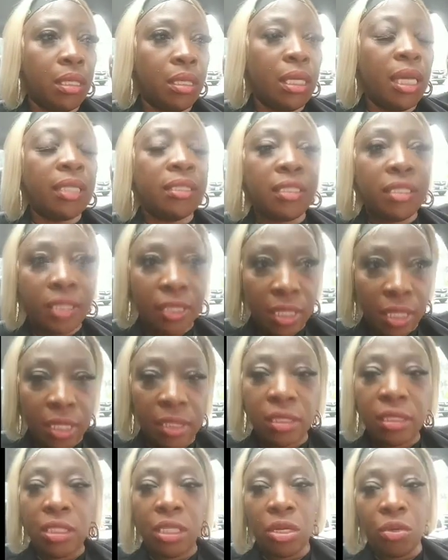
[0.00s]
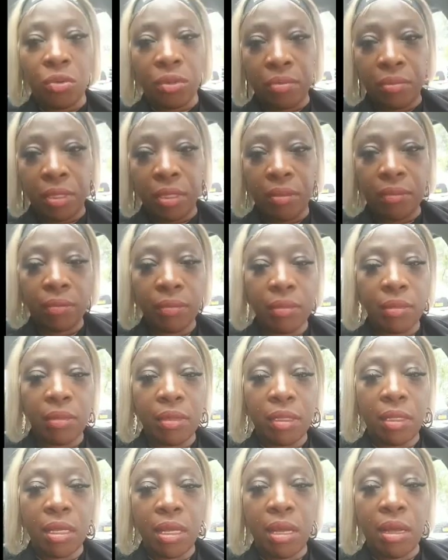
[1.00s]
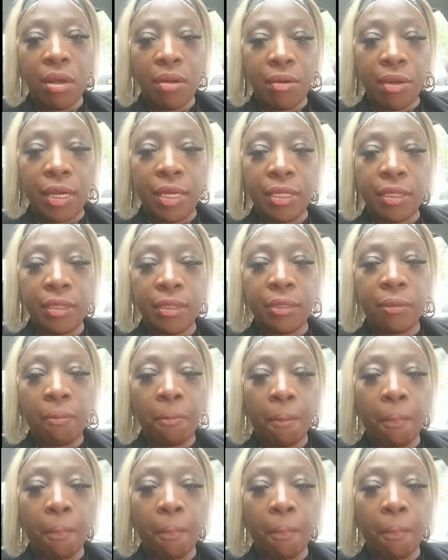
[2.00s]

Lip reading: and still is there with me. Alright?